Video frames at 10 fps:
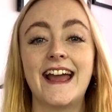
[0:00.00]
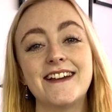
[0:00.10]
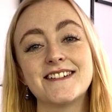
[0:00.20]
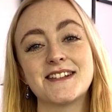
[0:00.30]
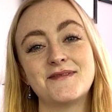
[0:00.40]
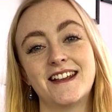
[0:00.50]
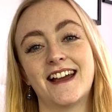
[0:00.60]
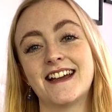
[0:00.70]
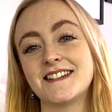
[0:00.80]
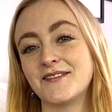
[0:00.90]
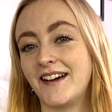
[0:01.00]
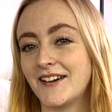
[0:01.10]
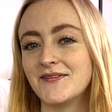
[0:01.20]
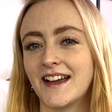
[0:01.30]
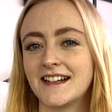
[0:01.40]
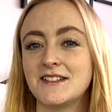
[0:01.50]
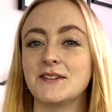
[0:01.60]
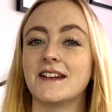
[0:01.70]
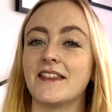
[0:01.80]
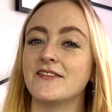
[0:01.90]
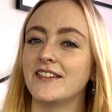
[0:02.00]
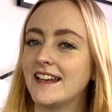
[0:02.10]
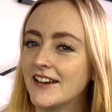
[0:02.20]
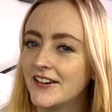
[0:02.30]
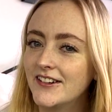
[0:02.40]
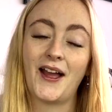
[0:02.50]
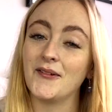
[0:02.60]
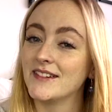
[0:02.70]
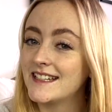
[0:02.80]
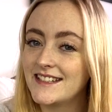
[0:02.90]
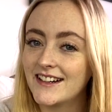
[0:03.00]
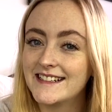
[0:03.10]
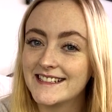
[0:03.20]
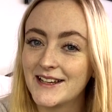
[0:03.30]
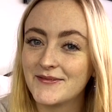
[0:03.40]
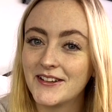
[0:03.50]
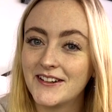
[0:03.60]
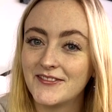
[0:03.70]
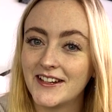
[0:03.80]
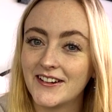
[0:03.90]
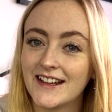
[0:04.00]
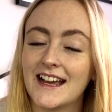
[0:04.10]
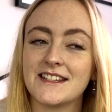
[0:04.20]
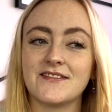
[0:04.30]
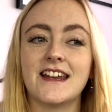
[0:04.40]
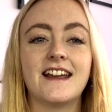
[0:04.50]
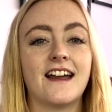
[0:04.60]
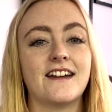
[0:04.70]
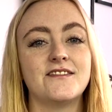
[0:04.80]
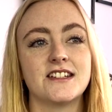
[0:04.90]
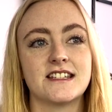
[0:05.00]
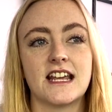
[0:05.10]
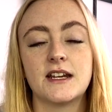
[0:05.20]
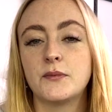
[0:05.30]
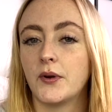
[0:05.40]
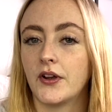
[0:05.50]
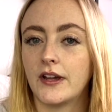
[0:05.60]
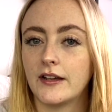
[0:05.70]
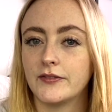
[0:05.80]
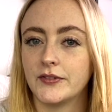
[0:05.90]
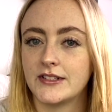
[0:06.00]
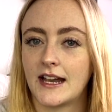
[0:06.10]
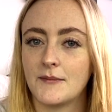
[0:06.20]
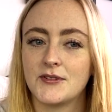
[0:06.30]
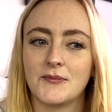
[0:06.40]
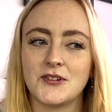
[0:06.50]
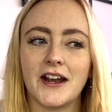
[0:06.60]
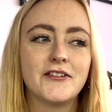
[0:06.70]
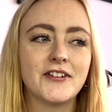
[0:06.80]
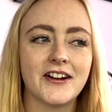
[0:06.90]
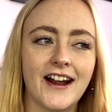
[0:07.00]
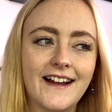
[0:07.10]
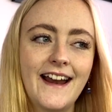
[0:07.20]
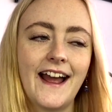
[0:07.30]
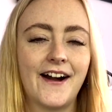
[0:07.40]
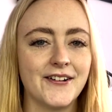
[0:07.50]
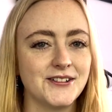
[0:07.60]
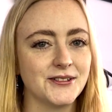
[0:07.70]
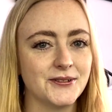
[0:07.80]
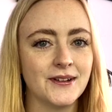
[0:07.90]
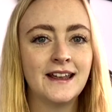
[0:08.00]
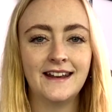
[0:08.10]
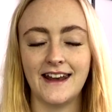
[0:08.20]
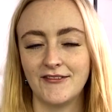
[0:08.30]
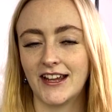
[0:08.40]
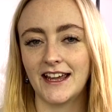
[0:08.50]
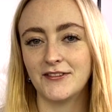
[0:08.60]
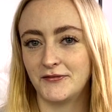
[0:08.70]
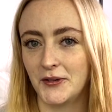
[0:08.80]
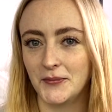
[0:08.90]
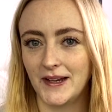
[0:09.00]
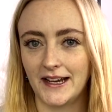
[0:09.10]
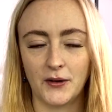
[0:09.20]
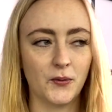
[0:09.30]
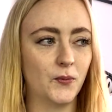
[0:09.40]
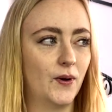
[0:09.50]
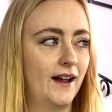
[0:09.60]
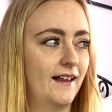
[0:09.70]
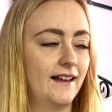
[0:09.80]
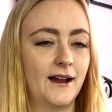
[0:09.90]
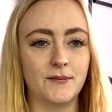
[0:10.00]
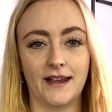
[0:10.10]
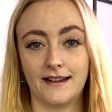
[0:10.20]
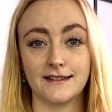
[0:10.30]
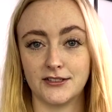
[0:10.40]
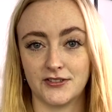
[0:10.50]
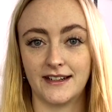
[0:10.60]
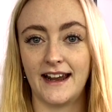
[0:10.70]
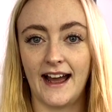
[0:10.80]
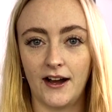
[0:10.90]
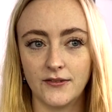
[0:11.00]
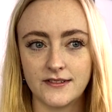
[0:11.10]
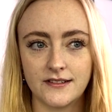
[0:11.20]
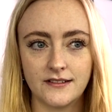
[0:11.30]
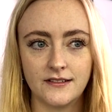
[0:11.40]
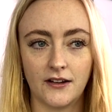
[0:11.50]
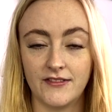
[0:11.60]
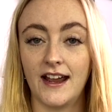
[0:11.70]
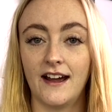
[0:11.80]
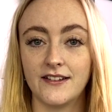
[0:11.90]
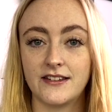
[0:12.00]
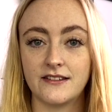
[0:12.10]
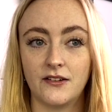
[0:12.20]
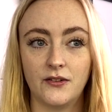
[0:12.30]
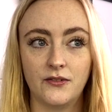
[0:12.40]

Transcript: Hey, what's up you guys? Welcome back to another video. I'm really sorry I didn't upload a video last week. I've just started working full time, so I'm trying to figure out how to navigate filming while I'm like literally out of the house